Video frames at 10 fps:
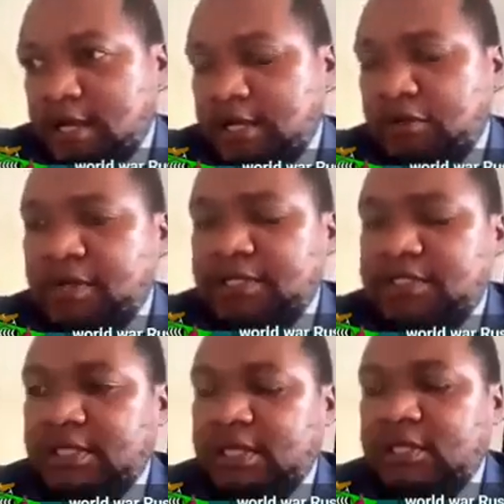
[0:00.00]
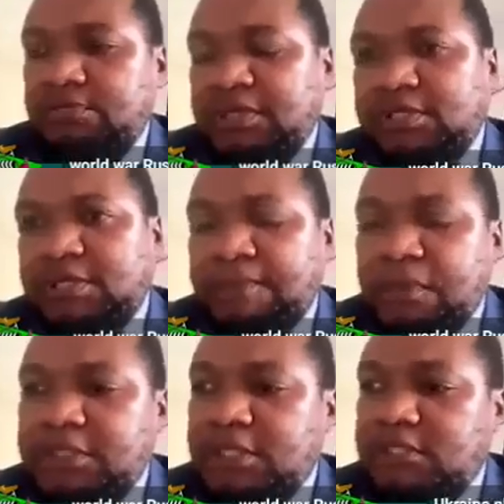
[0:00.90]
uh, USA is being
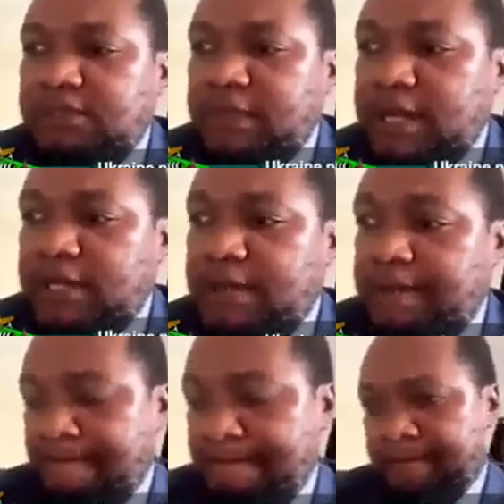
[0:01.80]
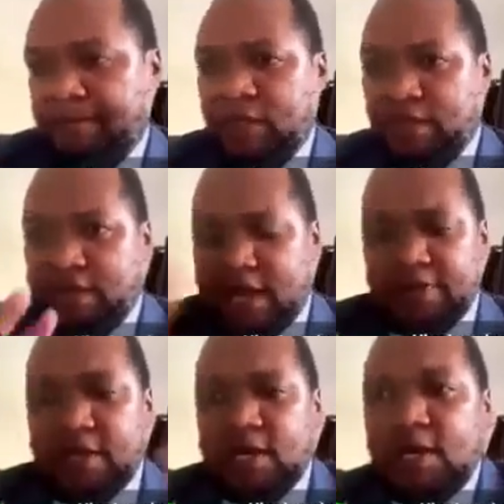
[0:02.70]
supported by the
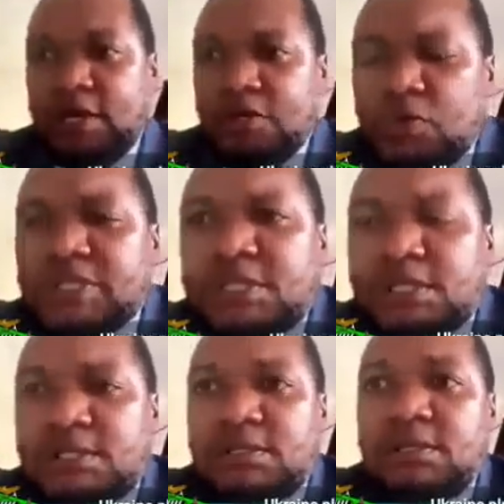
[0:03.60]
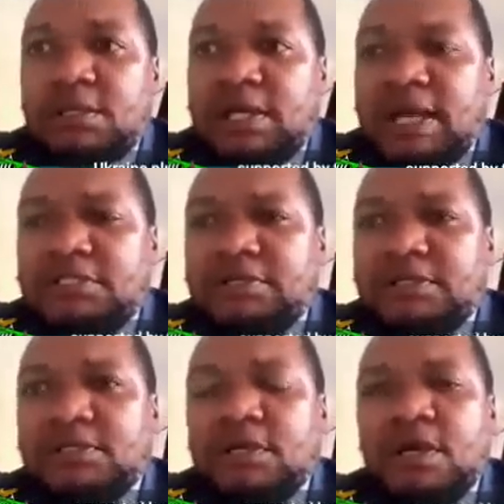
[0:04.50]
other Western
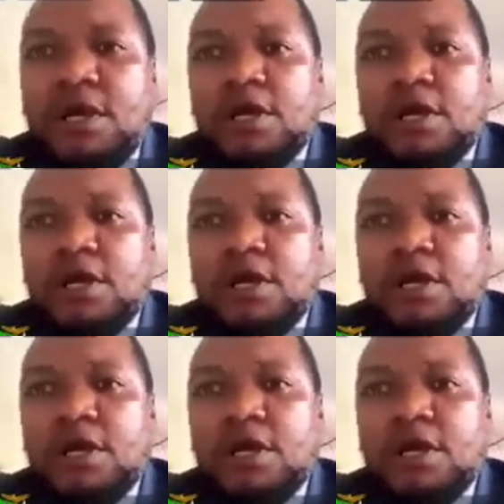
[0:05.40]
countries.